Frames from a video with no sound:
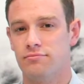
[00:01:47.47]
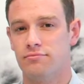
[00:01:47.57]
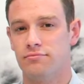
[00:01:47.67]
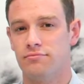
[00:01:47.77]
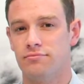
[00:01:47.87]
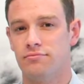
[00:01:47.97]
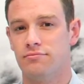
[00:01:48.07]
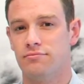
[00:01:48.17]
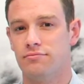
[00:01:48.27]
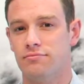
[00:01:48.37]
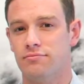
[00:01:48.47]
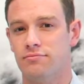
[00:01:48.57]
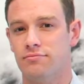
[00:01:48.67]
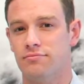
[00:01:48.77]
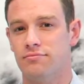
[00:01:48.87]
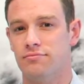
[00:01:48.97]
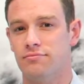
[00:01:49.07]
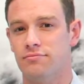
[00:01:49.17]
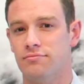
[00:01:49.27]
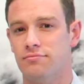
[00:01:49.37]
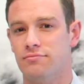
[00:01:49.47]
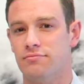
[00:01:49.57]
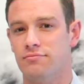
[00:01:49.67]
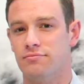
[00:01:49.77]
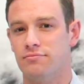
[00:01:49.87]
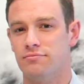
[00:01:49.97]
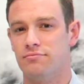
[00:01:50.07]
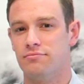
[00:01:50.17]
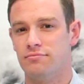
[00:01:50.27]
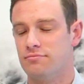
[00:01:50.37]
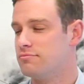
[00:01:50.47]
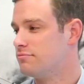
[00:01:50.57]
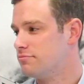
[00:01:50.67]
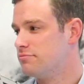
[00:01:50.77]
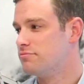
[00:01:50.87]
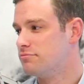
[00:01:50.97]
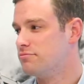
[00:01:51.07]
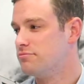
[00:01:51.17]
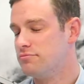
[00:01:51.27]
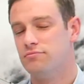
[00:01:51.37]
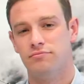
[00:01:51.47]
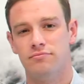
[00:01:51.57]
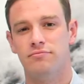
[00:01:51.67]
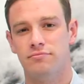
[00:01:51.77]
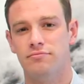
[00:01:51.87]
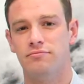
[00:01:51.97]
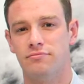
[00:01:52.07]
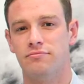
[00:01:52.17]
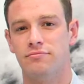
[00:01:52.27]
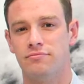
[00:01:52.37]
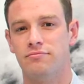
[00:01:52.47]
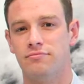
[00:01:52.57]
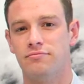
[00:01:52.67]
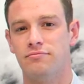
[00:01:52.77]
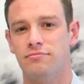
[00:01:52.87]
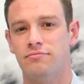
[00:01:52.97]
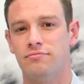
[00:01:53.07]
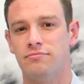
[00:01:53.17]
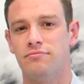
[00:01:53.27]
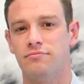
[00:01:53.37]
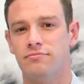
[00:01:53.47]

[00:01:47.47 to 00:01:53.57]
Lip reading: The person shown says nothing.